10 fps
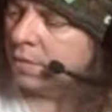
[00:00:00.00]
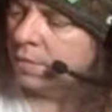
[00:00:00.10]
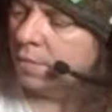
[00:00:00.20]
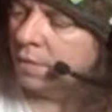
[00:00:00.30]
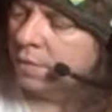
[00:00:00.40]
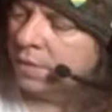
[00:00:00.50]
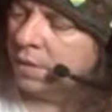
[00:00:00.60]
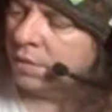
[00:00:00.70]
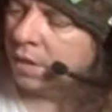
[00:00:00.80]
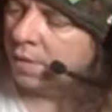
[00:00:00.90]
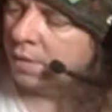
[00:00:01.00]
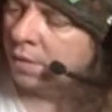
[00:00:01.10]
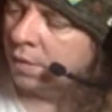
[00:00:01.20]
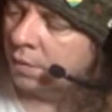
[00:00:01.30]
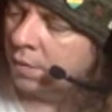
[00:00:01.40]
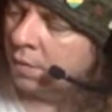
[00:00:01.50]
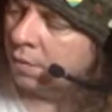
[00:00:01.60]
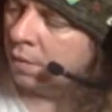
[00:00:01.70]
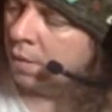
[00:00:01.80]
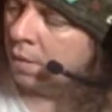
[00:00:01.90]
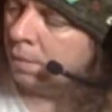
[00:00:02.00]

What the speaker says: This is one of those things I have to deal with.